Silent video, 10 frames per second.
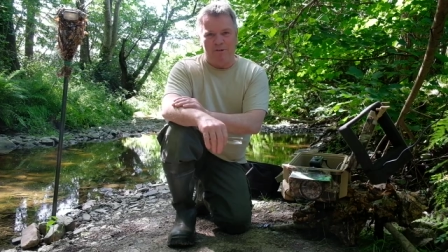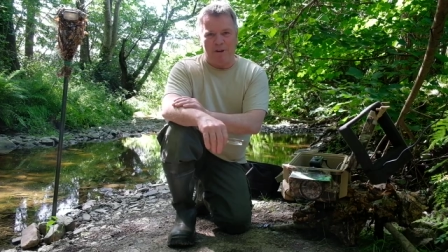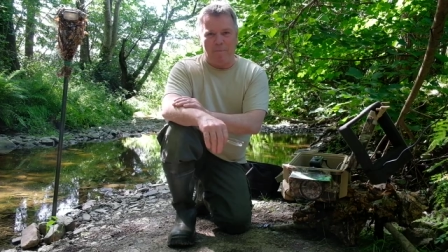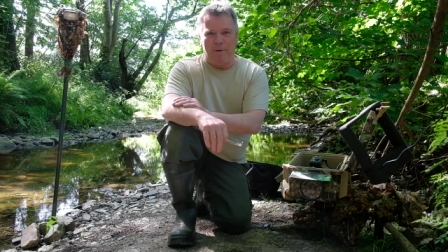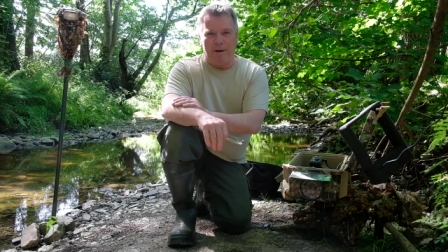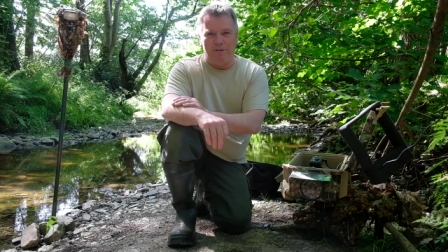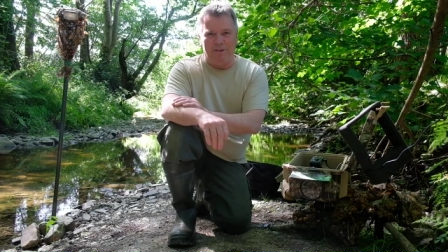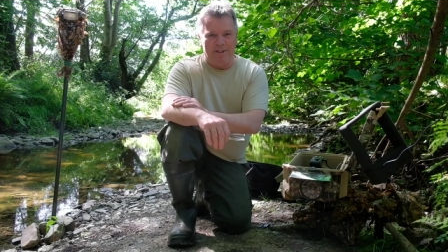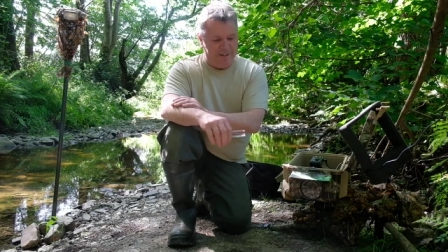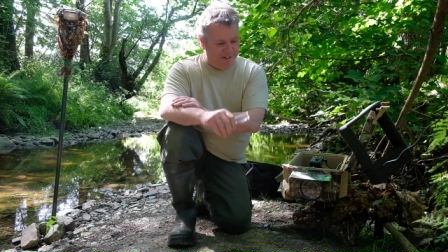trap out
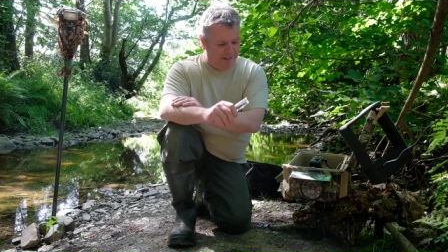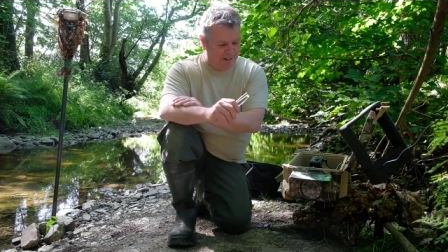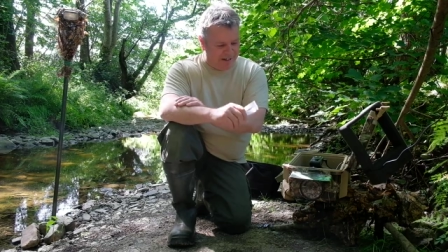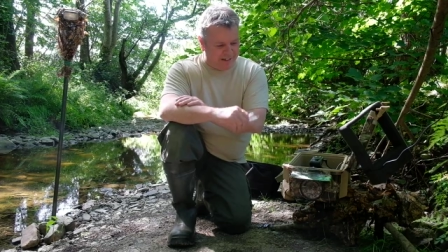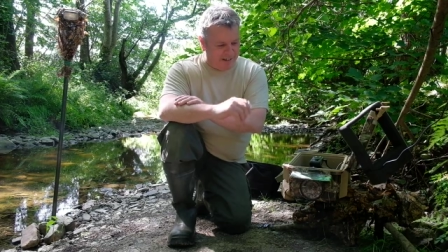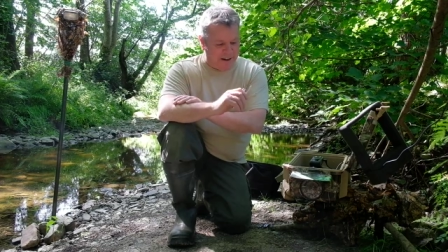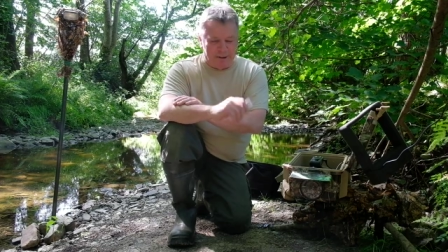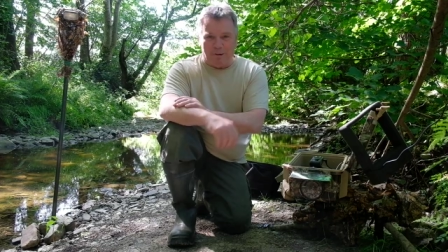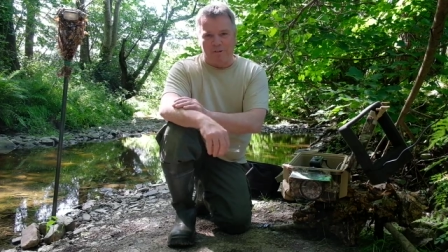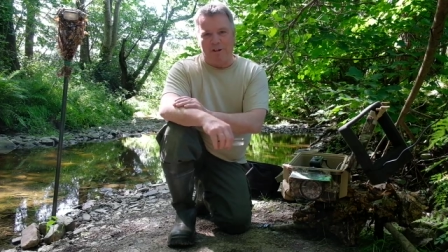and get it
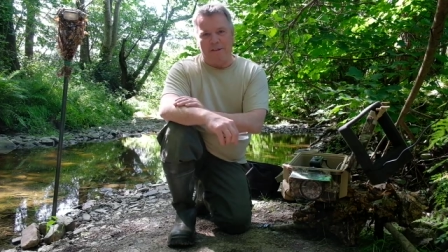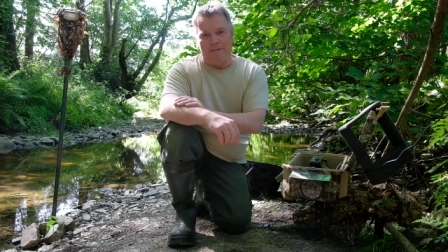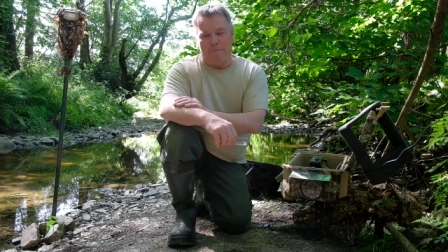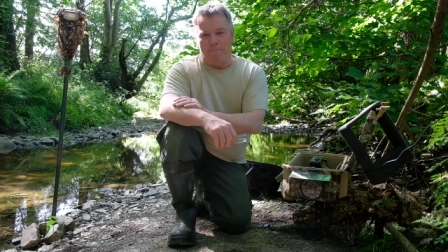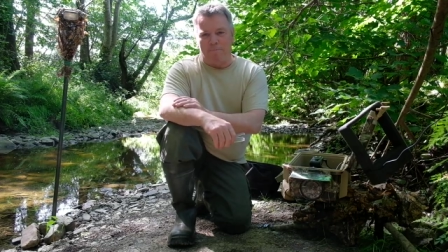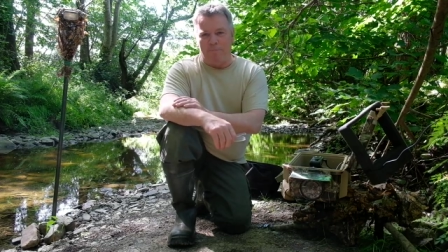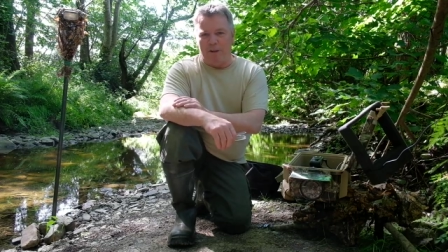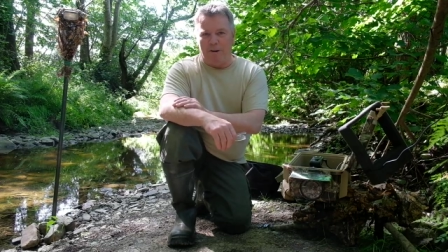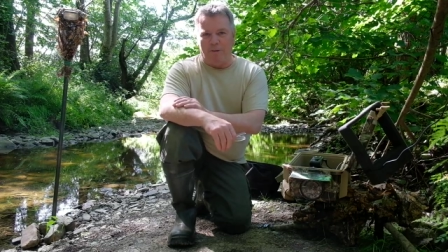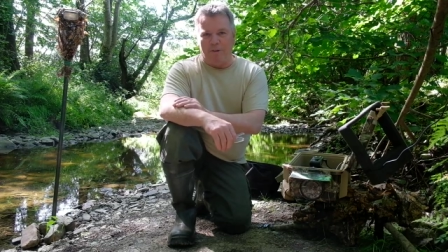all set up. You
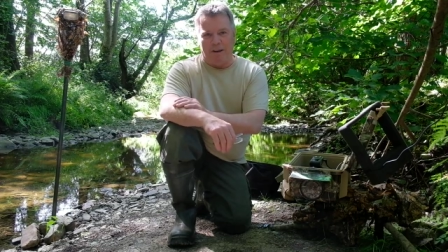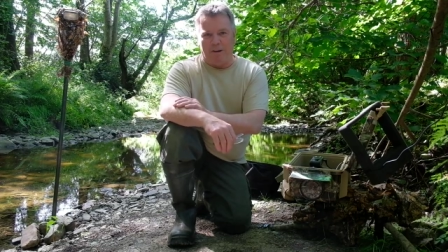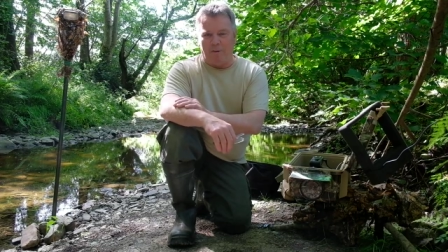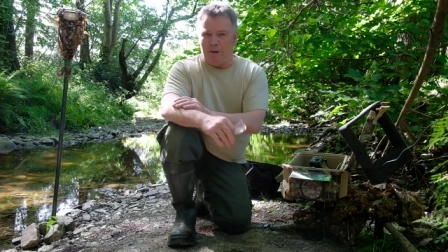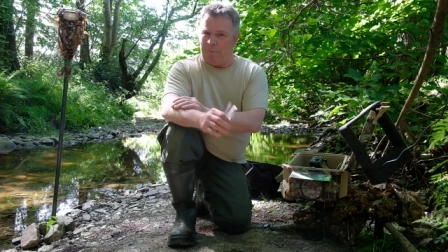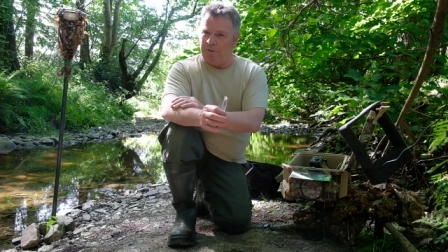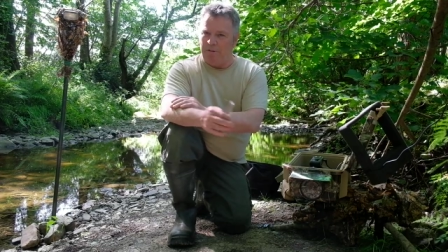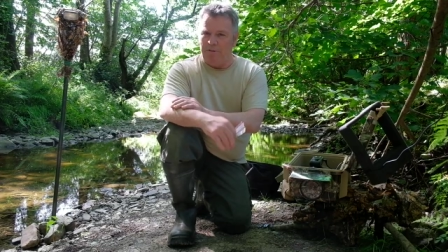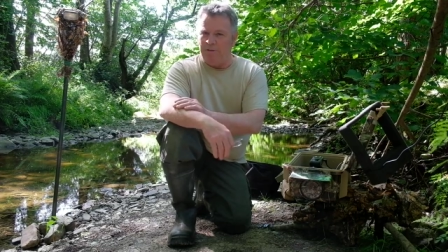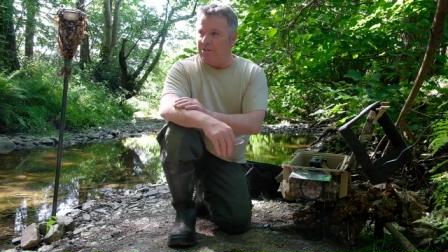know, you got the
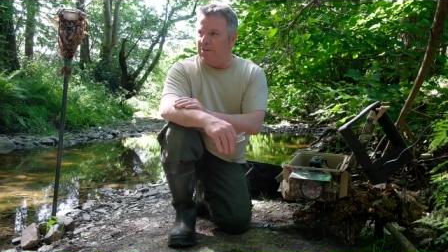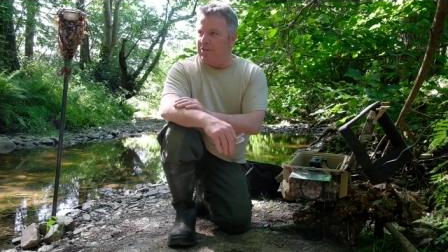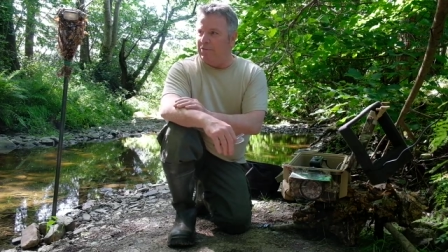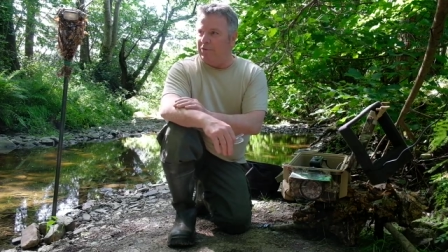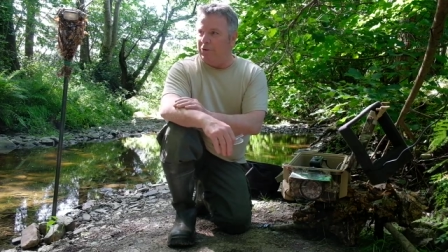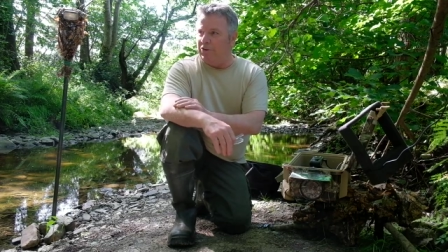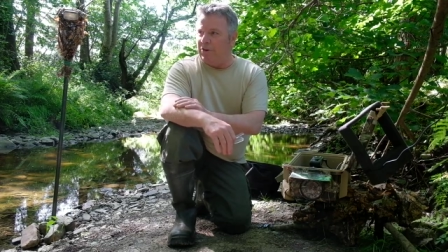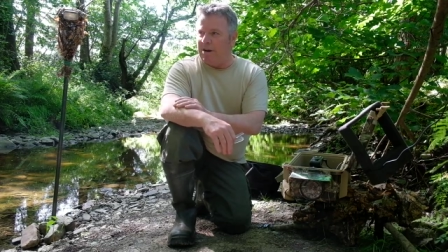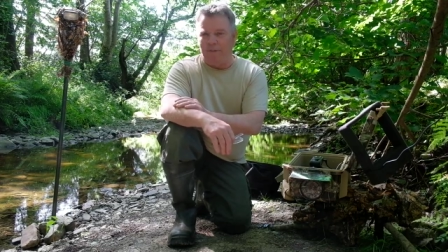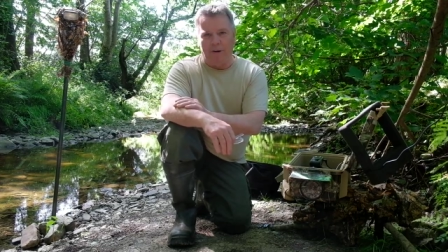opportunity to
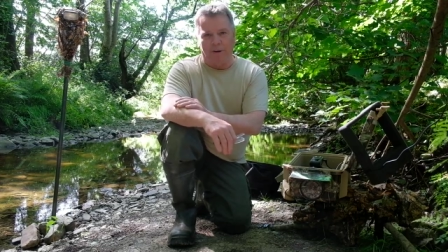photograph an